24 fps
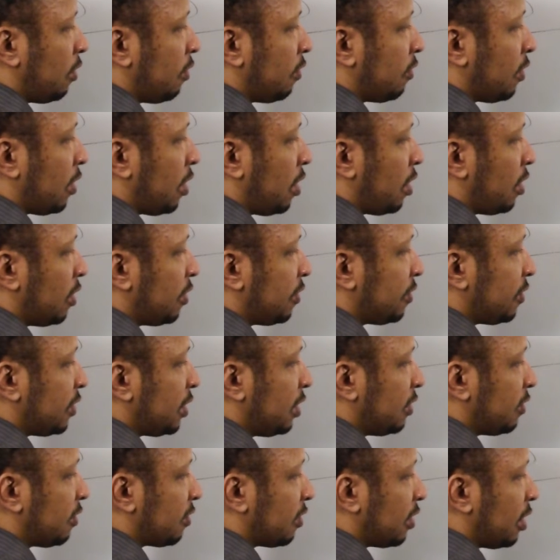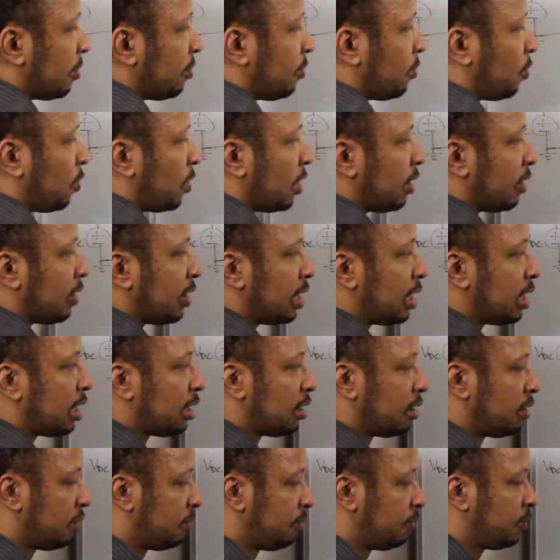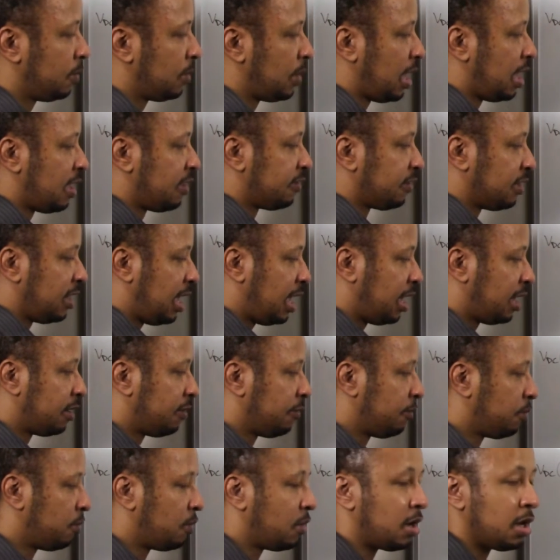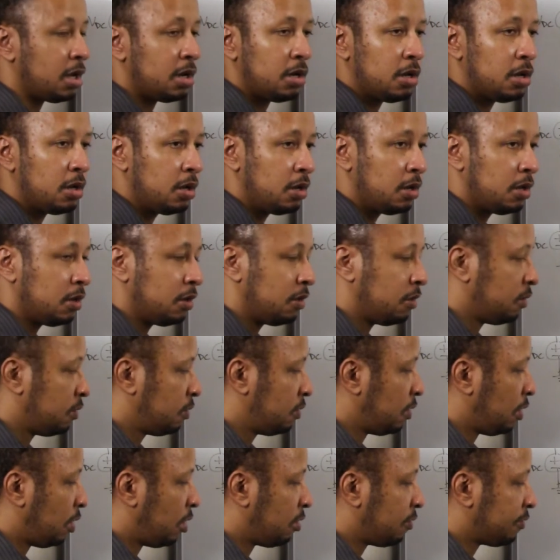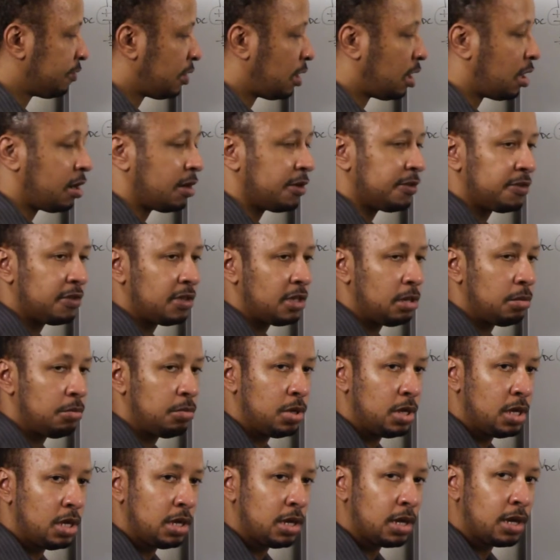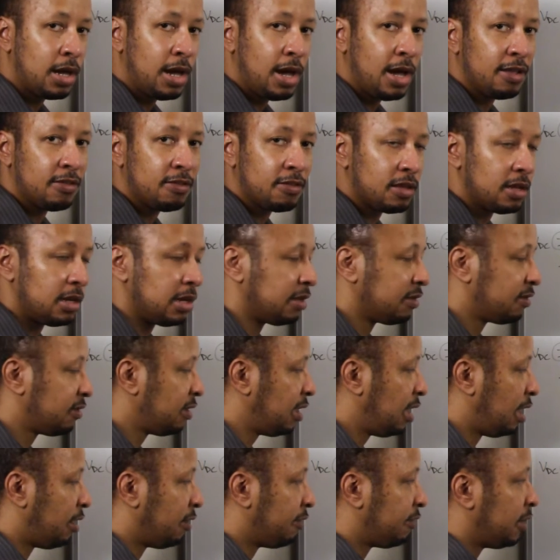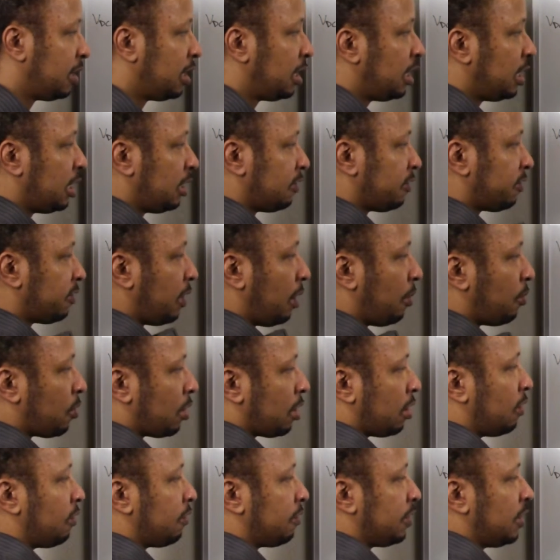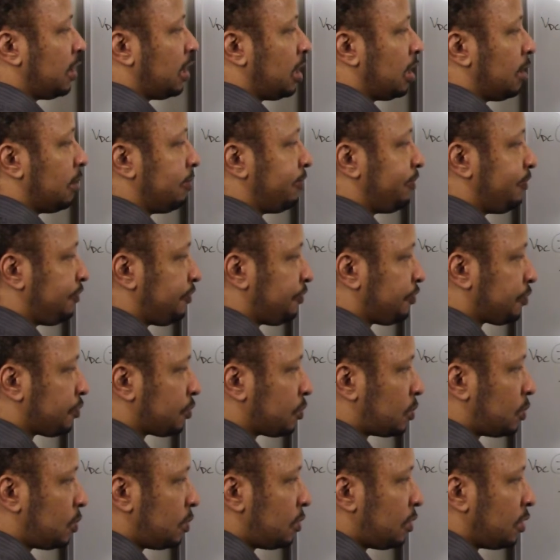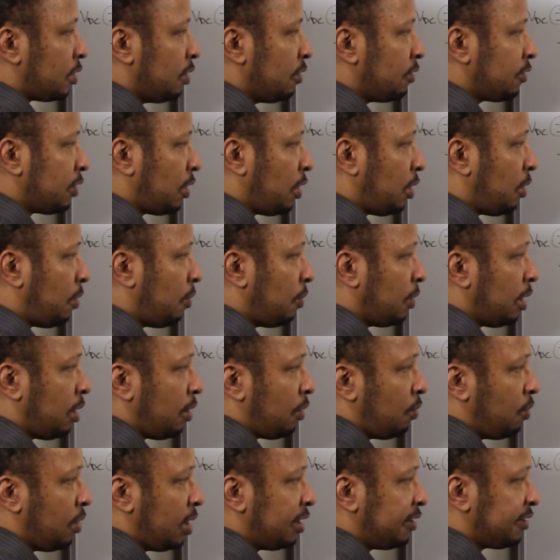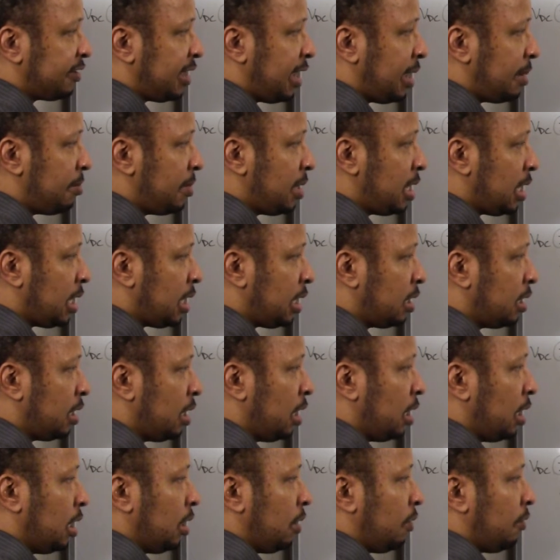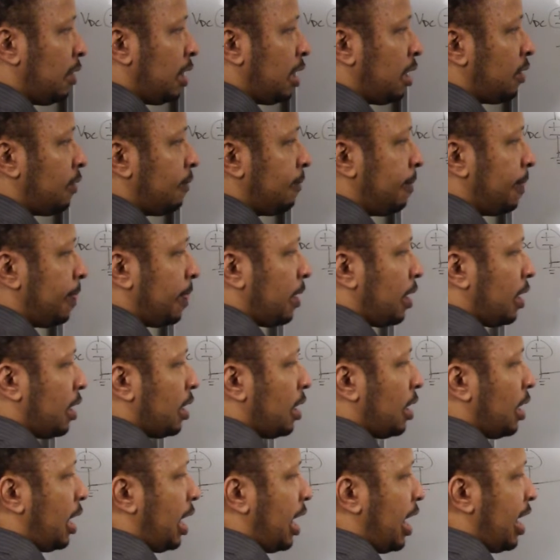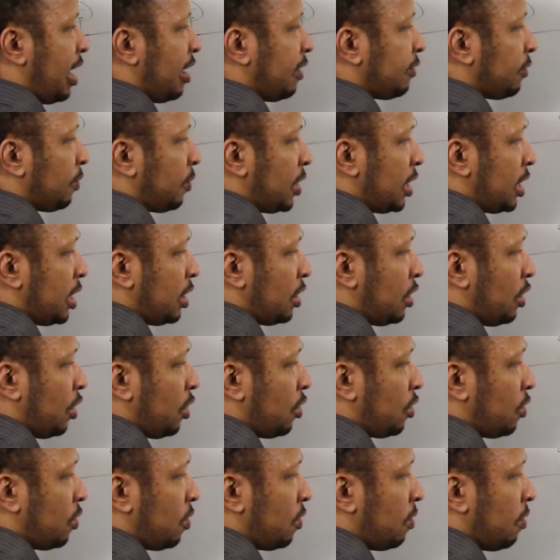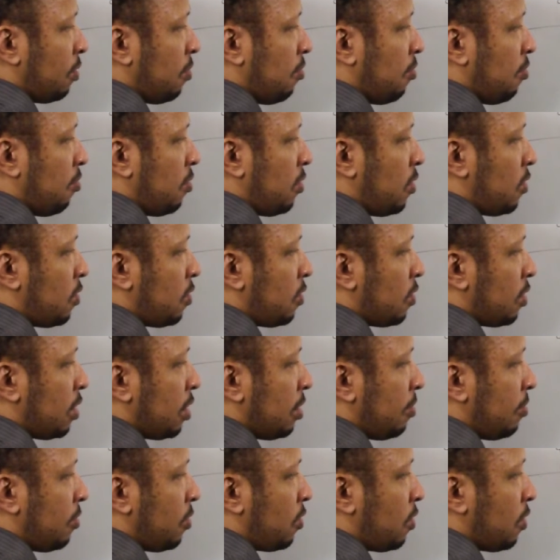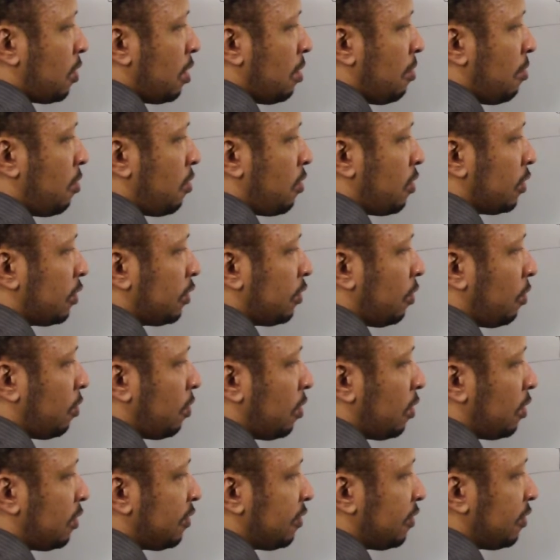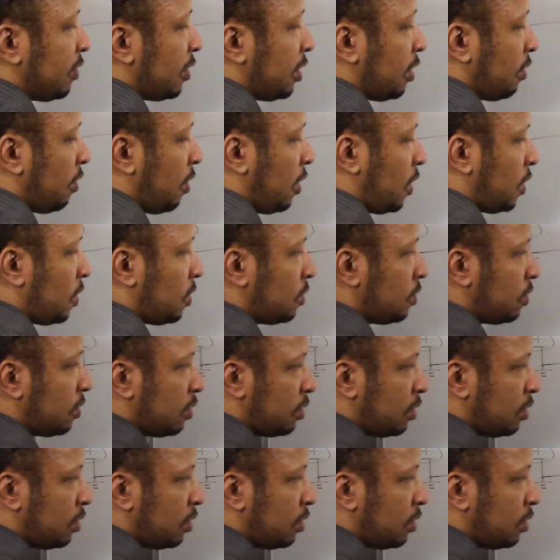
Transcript: over Rc is somewhere here, as -1 over Rc being a constant itself, somewhere over there. So, well, what does that mean? Well, as we go more and more and more towards 0,